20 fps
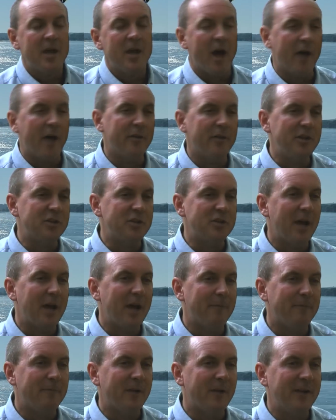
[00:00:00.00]
Out of these
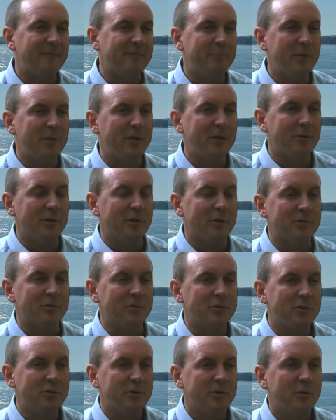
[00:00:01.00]
top 5
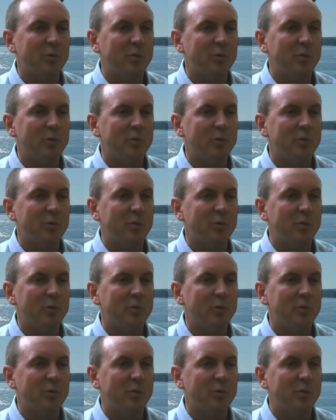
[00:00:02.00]
minerals,